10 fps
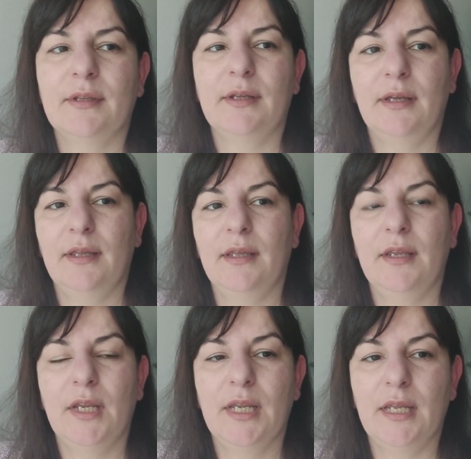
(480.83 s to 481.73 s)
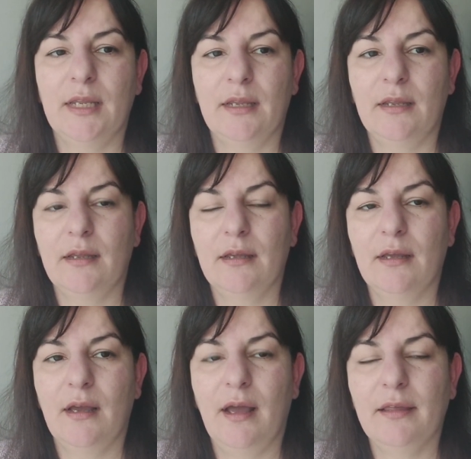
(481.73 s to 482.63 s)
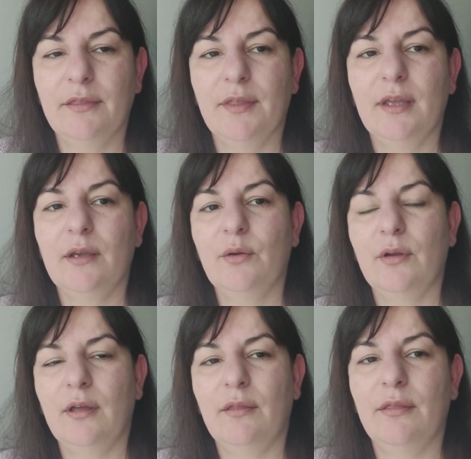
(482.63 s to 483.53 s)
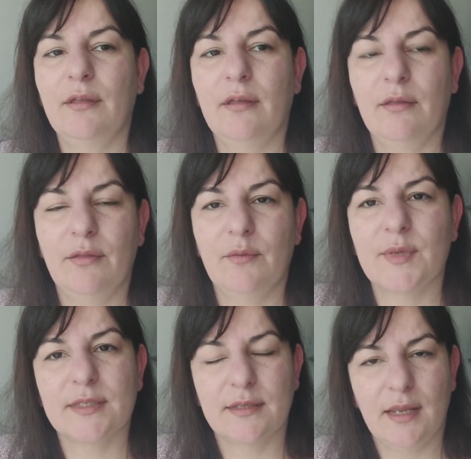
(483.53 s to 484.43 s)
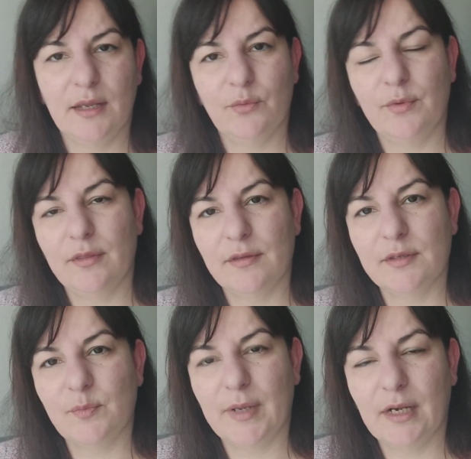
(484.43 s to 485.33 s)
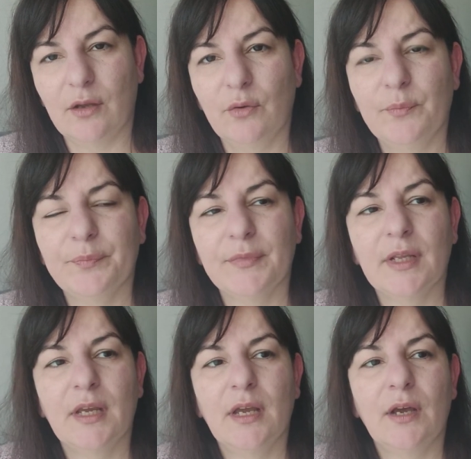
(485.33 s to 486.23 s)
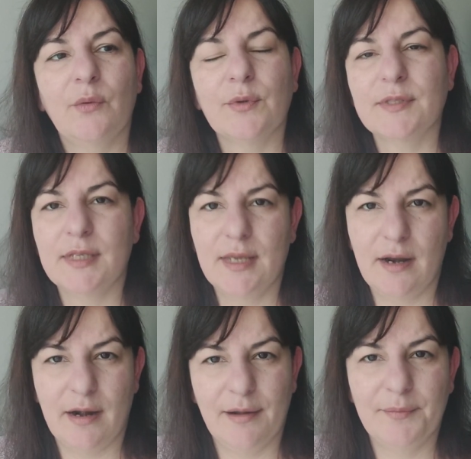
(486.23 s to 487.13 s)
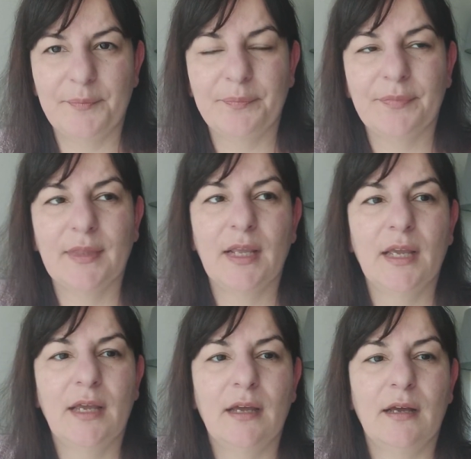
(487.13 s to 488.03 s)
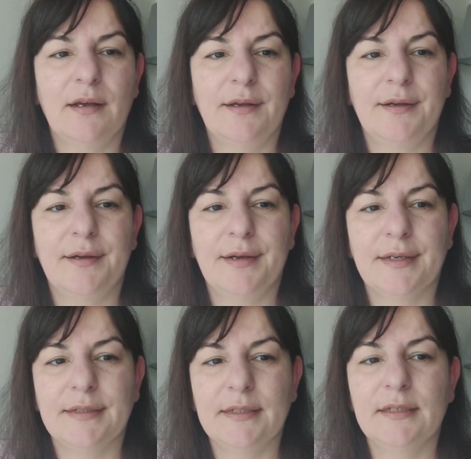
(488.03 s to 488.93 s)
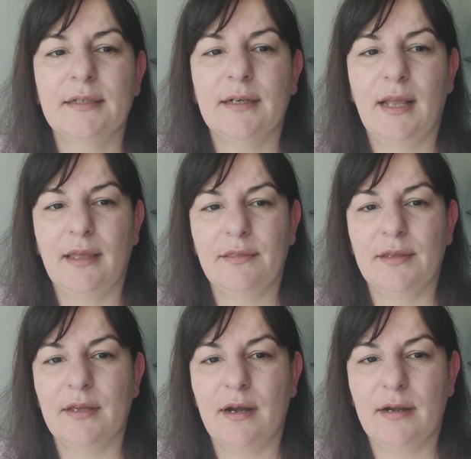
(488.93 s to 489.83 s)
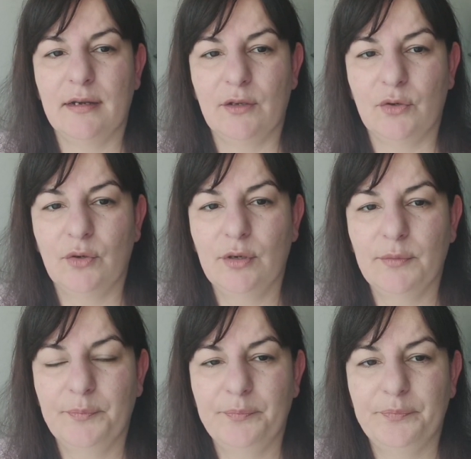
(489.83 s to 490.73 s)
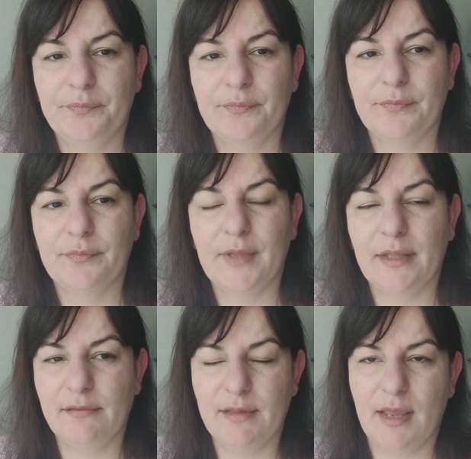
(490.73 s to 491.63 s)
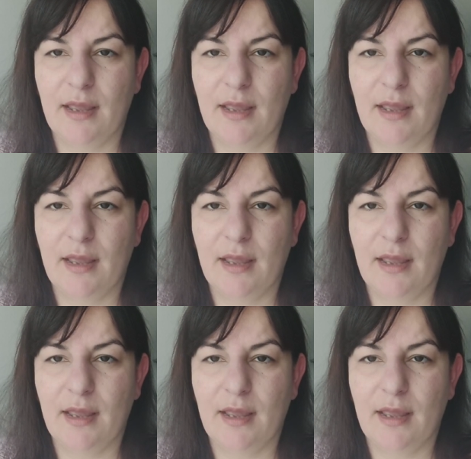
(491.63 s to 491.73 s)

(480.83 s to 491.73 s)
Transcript: I think the mistake with this pillow was the yarn. I didn't like the yarn at all at the